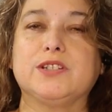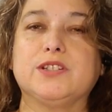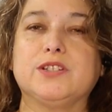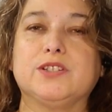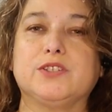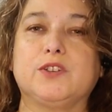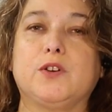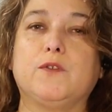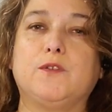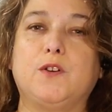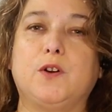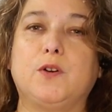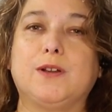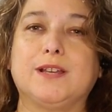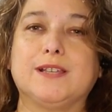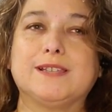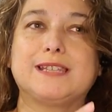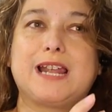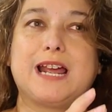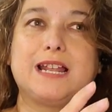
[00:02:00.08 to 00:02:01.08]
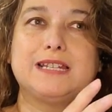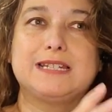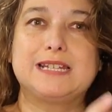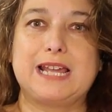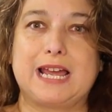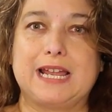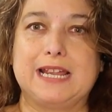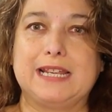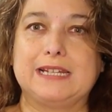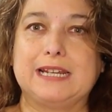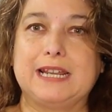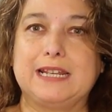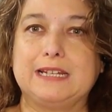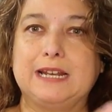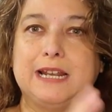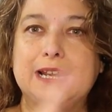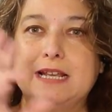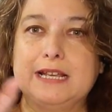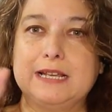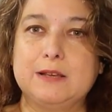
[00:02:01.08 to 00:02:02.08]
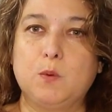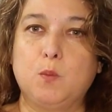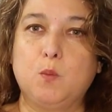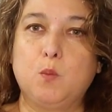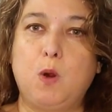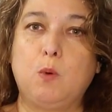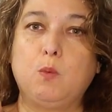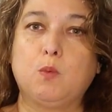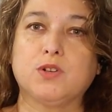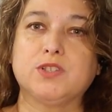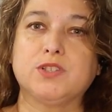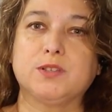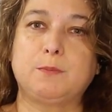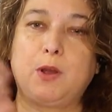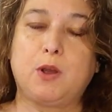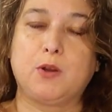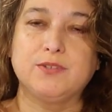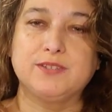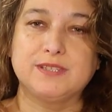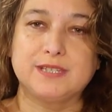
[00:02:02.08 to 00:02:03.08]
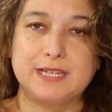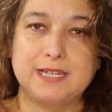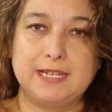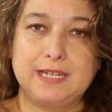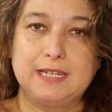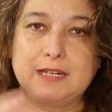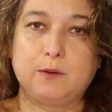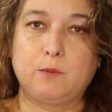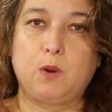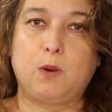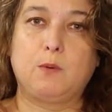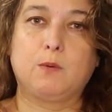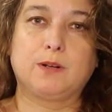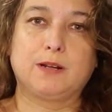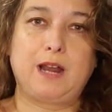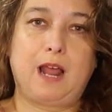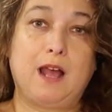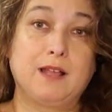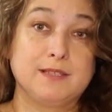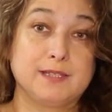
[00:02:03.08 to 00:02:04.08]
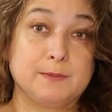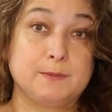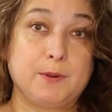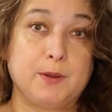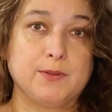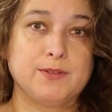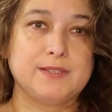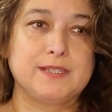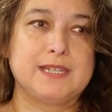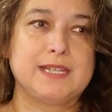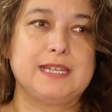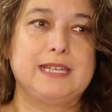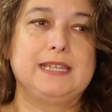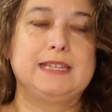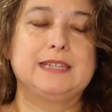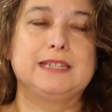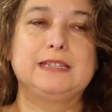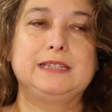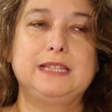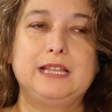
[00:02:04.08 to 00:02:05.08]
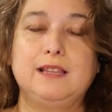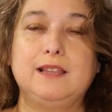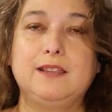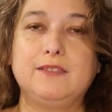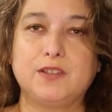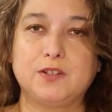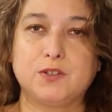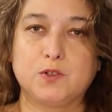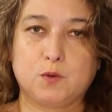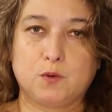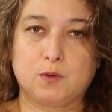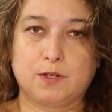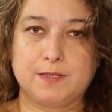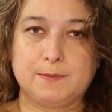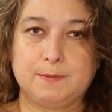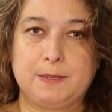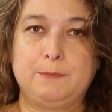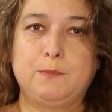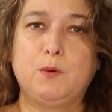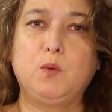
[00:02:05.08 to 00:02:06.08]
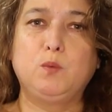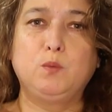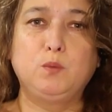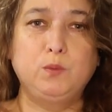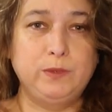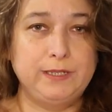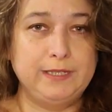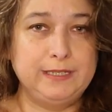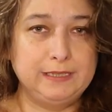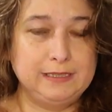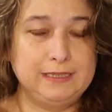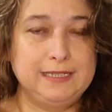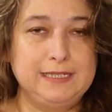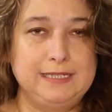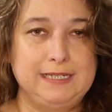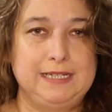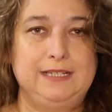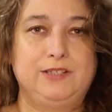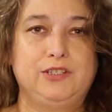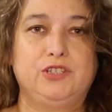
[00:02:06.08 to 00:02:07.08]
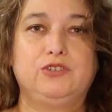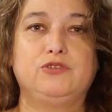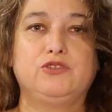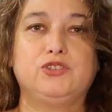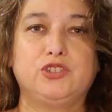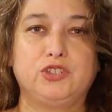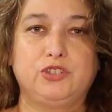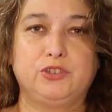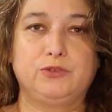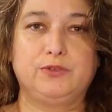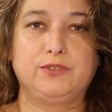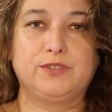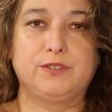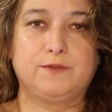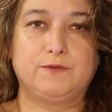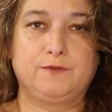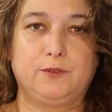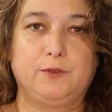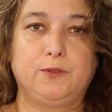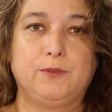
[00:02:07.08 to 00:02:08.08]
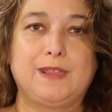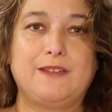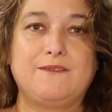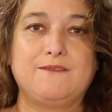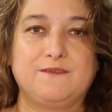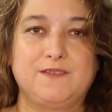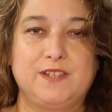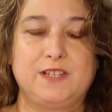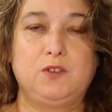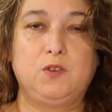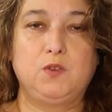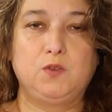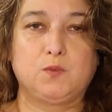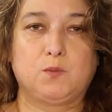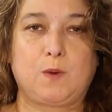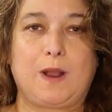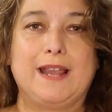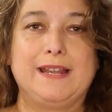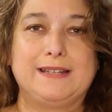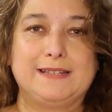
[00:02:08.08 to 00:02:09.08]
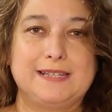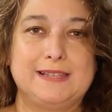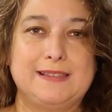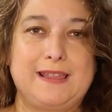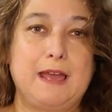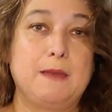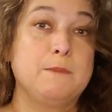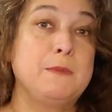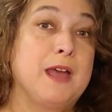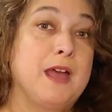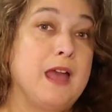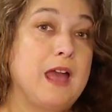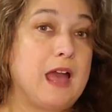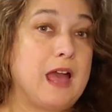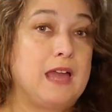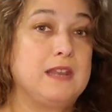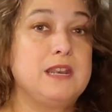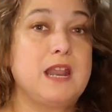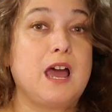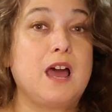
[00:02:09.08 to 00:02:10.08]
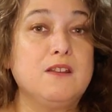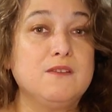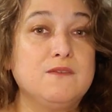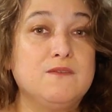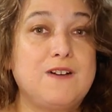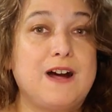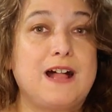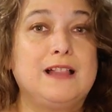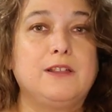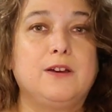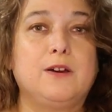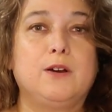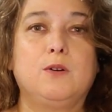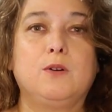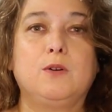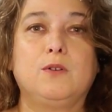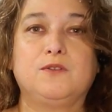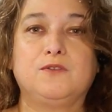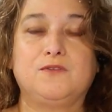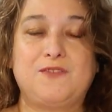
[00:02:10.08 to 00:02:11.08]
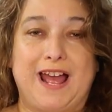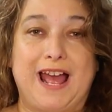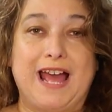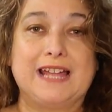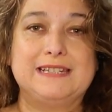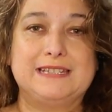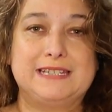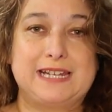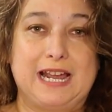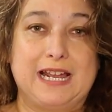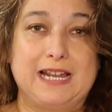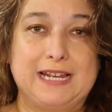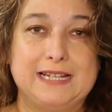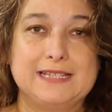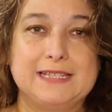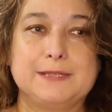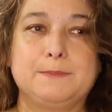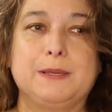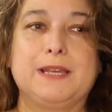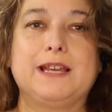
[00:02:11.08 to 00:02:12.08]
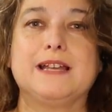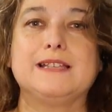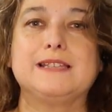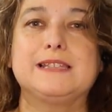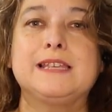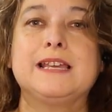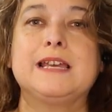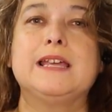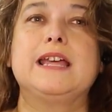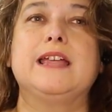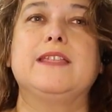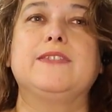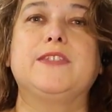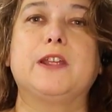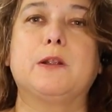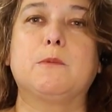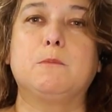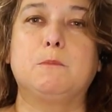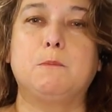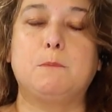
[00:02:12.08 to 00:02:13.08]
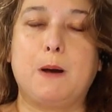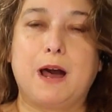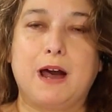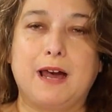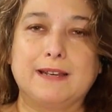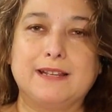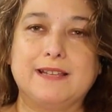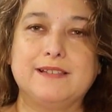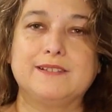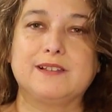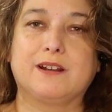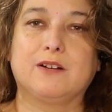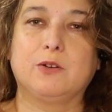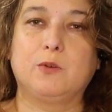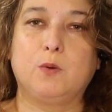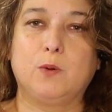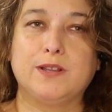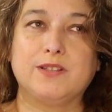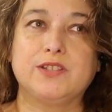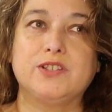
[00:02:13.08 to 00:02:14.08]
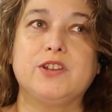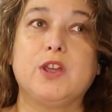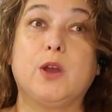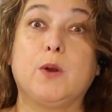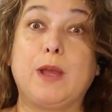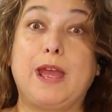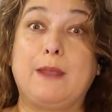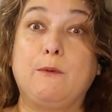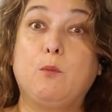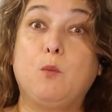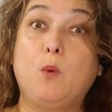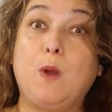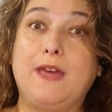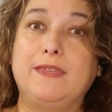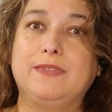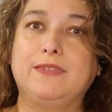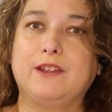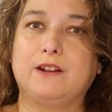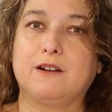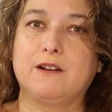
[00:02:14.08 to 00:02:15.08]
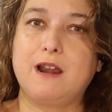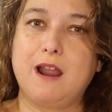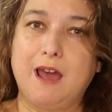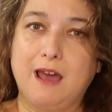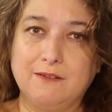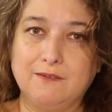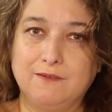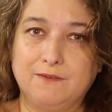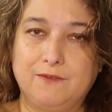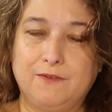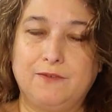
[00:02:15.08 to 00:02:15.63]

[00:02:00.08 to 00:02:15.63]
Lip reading: is so focused on diet and what we're supposed to eat and what we're not supposed to eat. Lilith and Taurus people really need to choose the food that feels right to them and not follow fad diets, because their bodies are going to know. And when they're not,